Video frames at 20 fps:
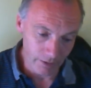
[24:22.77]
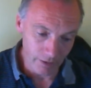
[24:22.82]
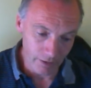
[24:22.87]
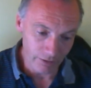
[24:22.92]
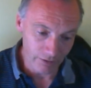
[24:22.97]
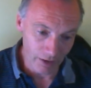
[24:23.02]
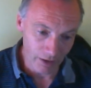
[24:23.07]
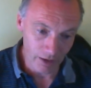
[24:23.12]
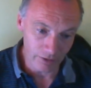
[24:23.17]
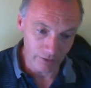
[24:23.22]

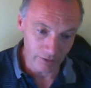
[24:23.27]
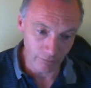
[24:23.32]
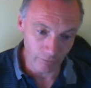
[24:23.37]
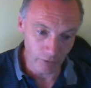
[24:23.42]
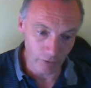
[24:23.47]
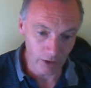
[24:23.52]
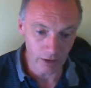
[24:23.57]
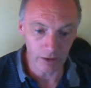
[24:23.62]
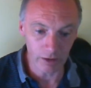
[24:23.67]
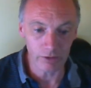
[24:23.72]
Saxon
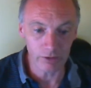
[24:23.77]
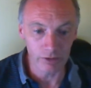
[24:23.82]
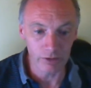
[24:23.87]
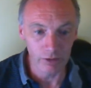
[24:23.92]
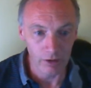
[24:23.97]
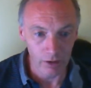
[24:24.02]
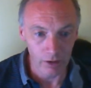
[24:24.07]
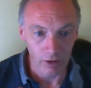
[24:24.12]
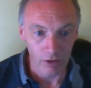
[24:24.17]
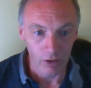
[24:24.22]
village,
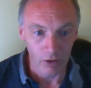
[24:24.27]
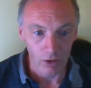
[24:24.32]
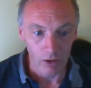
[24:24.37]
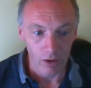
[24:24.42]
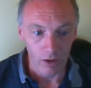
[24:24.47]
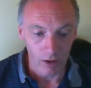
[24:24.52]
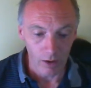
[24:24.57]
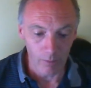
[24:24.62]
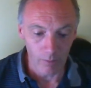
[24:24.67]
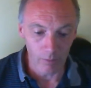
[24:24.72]

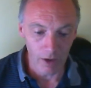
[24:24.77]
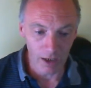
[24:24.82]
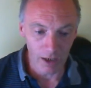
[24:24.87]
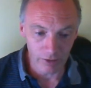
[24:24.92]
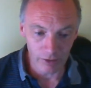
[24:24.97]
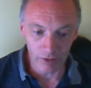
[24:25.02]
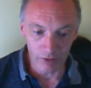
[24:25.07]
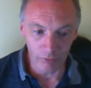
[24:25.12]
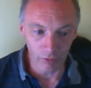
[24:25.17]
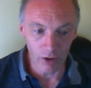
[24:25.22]
a
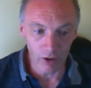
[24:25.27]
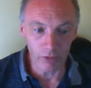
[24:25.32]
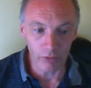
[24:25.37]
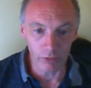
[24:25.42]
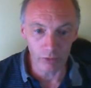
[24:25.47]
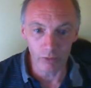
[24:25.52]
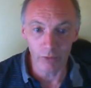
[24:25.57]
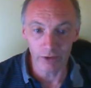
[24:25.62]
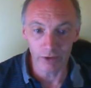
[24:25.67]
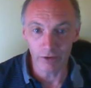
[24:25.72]
major
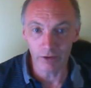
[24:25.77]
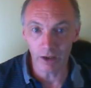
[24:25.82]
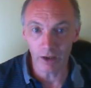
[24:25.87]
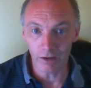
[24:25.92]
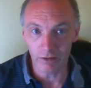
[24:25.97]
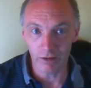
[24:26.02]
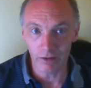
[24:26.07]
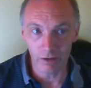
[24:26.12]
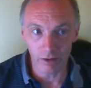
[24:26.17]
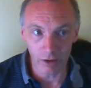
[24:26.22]
road which
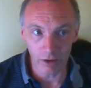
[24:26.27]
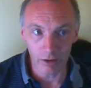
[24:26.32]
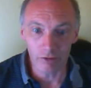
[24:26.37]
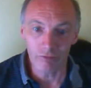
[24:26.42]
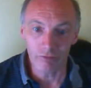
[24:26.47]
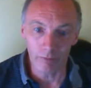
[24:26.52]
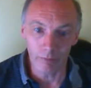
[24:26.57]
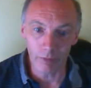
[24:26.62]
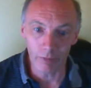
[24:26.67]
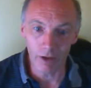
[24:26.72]
actually goes
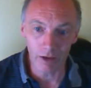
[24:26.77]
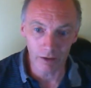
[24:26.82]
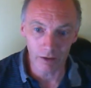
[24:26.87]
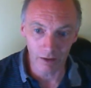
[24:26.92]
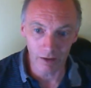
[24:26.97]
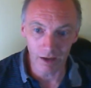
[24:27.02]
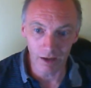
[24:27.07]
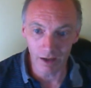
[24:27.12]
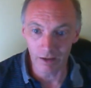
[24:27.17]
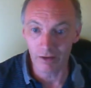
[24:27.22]
from
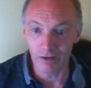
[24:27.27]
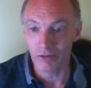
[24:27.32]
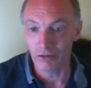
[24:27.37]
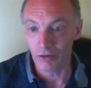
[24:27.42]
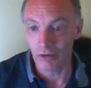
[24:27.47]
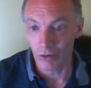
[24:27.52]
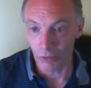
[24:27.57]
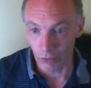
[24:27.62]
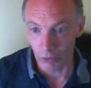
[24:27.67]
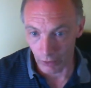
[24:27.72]
Birkenhead
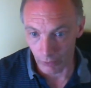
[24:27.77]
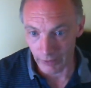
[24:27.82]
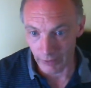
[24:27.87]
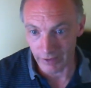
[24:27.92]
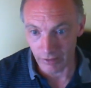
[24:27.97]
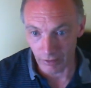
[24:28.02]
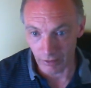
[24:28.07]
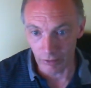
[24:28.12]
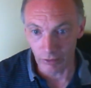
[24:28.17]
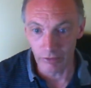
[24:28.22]
all the way
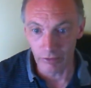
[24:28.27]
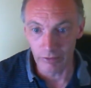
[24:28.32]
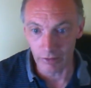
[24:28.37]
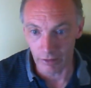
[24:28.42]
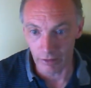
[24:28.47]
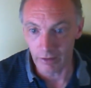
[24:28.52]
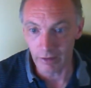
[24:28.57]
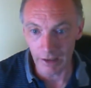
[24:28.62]
to London,